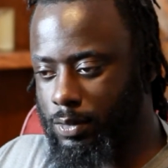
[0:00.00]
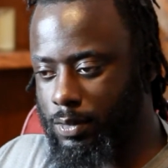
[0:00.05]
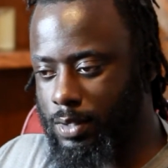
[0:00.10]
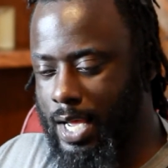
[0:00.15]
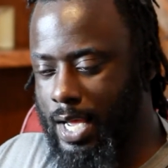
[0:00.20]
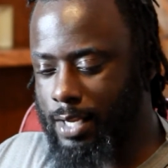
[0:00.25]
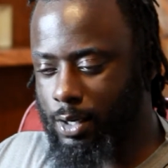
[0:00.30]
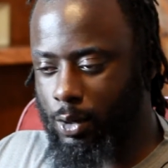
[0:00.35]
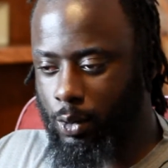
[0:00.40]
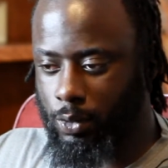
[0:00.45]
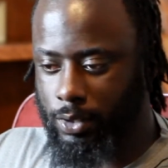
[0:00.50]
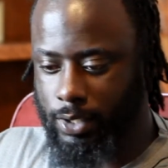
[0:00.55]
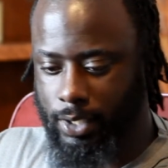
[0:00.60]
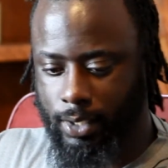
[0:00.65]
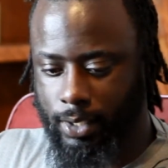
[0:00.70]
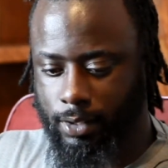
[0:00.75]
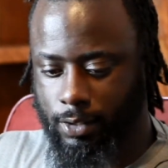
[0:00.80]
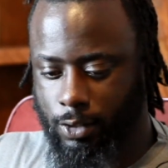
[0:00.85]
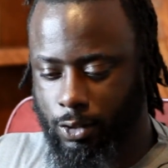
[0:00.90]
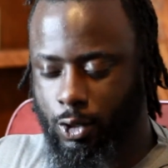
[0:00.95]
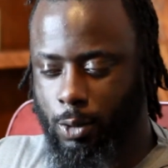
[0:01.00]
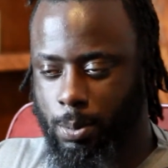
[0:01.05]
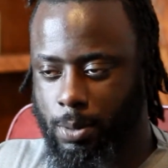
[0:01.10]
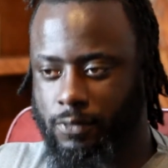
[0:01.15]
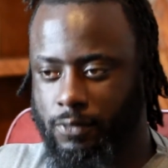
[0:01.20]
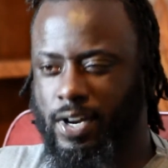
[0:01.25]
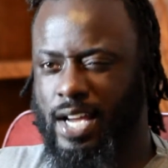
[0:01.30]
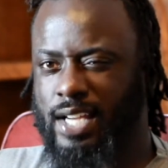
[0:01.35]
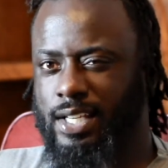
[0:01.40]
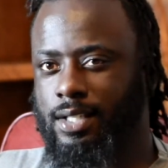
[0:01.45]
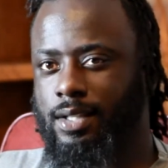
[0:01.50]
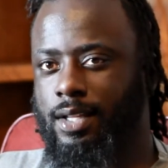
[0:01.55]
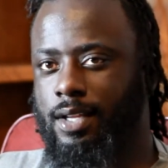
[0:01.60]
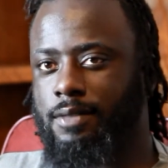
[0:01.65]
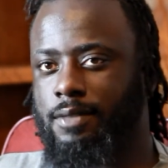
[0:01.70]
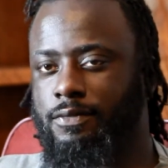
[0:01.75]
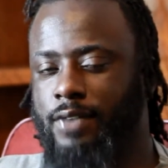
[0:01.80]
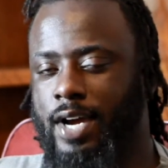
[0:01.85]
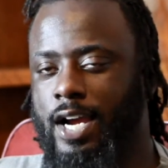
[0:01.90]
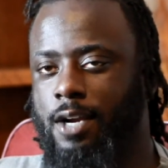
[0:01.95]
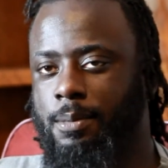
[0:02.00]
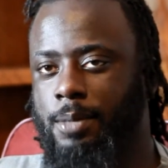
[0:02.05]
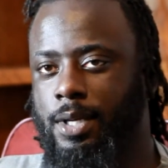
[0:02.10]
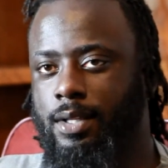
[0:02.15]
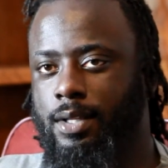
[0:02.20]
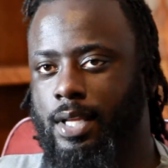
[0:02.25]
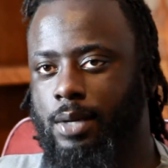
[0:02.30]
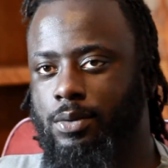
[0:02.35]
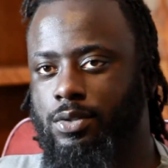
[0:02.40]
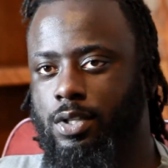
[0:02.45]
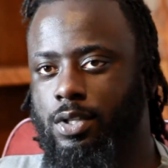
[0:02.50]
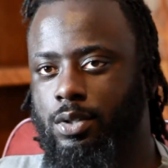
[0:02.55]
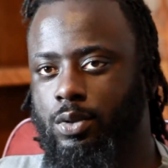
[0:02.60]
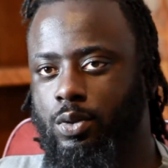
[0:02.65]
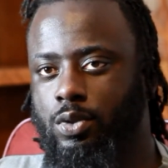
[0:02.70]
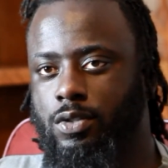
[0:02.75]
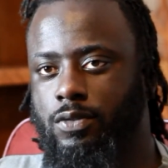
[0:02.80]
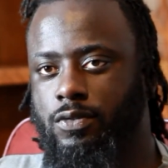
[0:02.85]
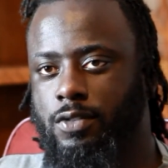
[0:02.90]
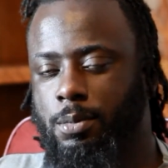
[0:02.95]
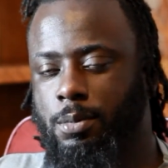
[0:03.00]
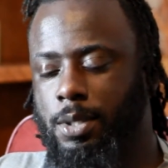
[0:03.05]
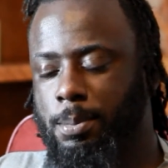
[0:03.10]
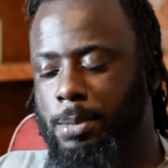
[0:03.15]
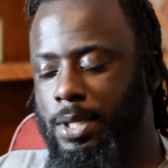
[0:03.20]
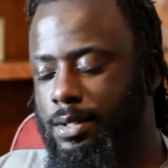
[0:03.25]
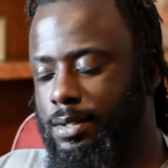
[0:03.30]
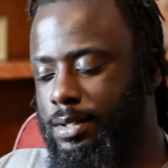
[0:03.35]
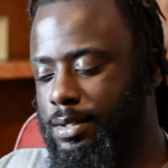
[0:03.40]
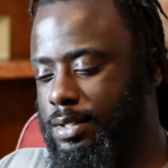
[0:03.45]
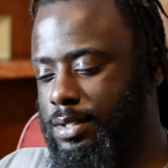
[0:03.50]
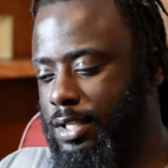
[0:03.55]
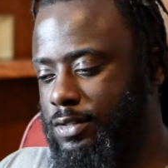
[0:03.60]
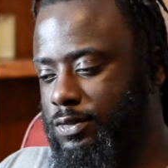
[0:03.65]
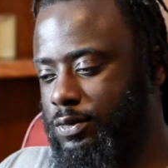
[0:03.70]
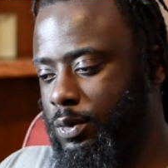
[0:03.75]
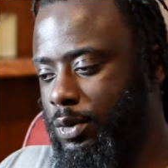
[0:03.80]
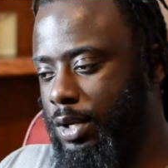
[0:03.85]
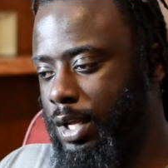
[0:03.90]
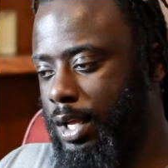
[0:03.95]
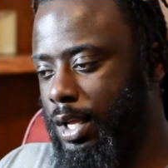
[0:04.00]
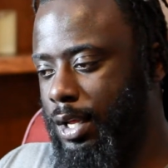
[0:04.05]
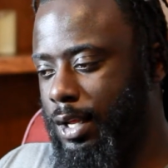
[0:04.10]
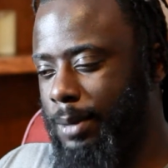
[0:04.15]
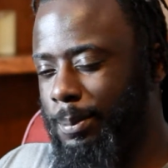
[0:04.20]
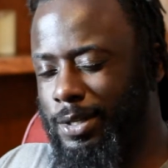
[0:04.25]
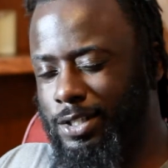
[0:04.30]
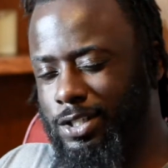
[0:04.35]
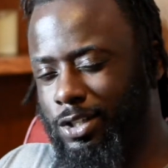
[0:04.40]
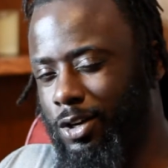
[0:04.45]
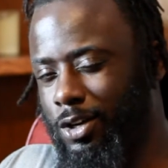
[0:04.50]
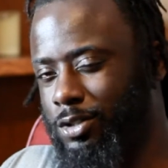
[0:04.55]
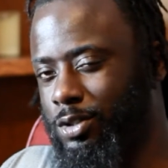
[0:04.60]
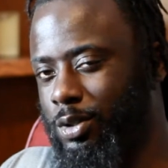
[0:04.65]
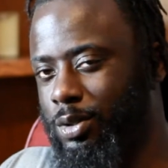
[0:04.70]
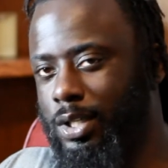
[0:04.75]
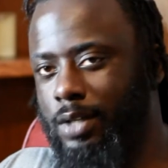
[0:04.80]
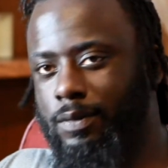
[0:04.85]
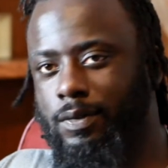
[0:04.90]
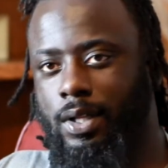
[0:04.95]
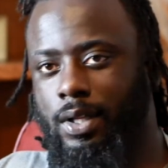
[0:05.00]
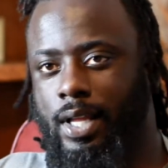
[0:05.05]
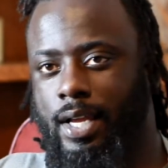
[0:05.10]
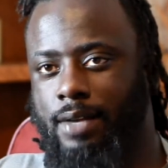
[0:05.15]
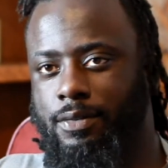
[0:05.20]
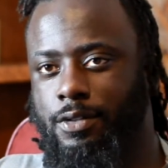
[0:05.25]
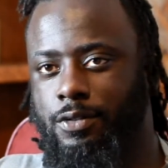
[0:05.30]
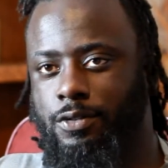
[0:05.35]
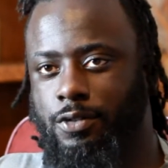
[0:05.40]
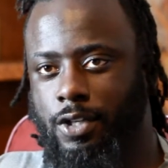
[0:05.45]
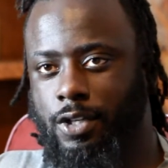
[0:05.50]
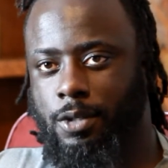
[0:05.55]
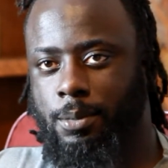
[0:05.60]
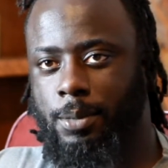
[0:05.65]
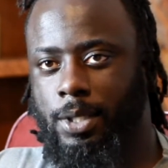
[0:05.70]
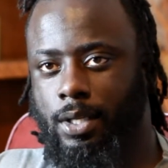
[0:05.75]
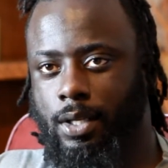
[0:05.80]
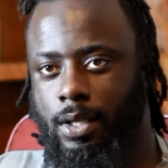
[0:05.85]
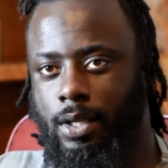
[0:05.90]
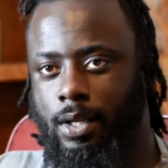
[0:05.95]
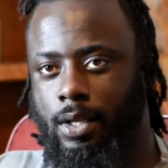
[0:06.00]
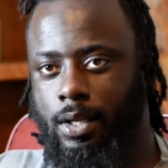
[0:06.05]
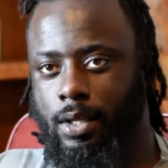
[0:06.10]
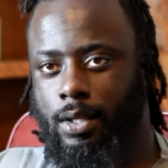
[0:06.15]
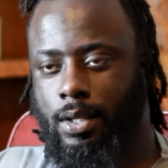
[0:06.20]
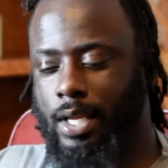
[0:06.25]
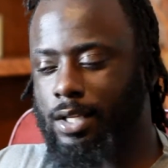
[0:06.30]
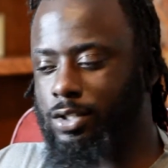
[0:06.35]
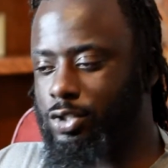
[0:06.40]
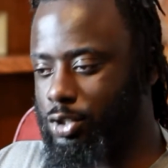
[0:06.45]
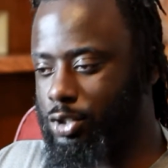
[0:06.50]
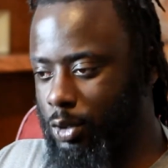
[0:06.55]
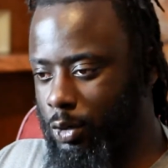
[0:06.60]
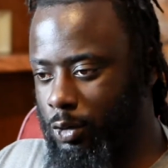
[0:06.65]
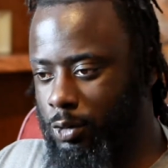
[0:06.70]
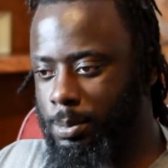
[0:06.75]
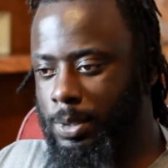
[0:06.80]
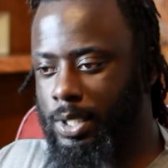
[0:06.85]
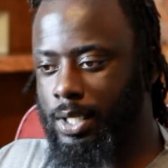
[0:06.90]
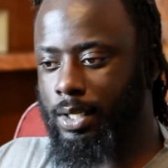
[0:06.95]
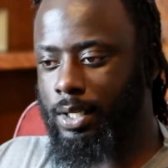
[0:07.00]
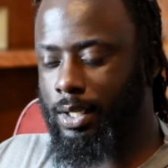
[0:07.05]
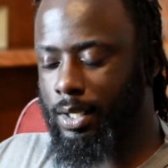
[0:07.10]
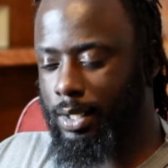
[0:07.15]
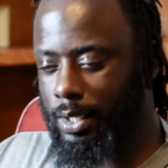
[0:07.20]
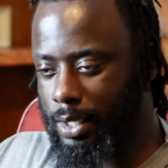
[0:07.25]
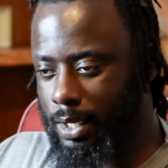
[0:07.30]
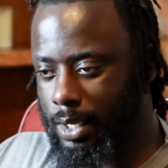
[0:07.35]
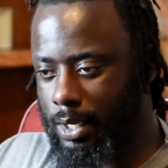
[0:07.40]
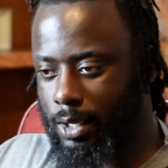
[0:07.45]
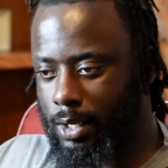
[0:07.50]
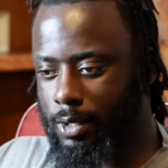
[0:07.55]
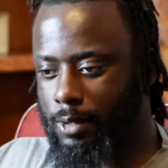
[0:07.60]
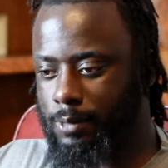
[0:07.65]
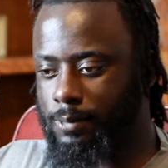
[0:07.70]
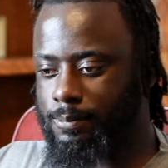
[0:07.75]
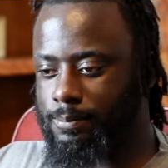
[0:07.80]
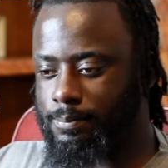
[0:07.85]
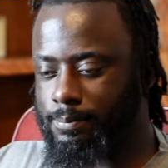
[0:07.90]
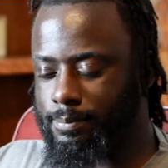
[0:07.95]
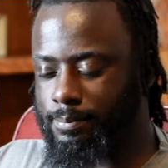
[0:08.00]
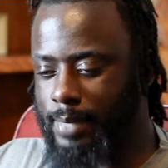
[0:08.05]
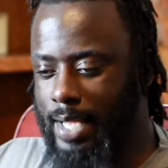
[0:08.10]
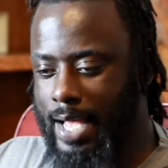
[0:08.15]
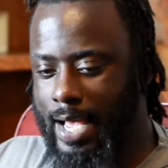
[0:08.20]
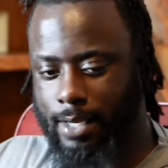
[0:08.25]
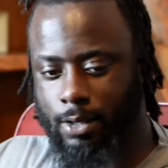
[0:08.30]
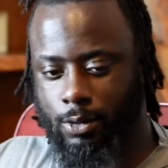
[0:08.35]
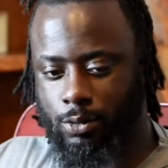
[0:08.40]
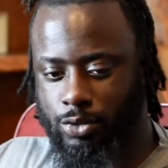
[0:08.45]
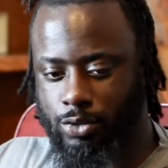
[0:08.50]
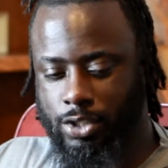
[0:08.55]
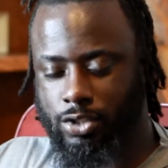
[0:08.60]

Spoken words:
not only, you know, providing the environment that was conducive to me being successful, but she also lived the life in front of me that showed me, I don't